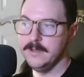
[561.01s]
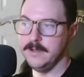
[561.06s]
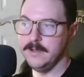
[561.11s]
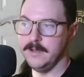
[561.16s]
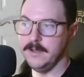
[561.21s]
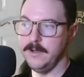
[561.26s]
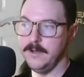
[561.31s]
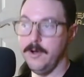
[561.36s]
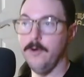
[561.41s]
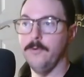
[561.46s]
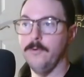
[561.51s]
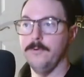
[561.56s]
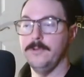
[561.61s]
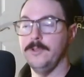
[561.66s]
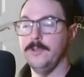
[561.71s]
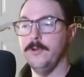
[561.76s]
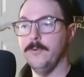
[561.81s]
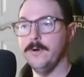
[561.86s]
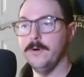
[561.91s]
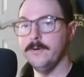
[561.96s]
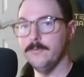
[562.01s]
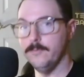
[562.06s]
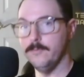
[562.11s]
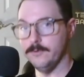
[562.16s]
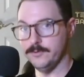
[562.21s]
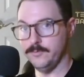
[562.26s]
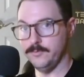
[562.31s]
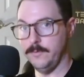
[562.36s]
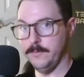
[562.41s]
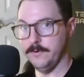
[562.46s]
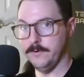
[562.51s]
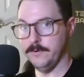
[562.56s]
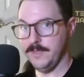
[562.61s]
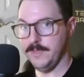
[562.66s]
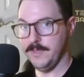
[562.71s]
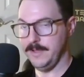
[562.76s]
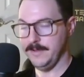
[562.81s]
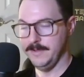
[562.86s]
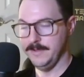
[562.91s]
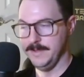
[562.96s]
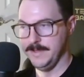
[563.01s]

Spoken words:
Oh, you know what? There's one more thing.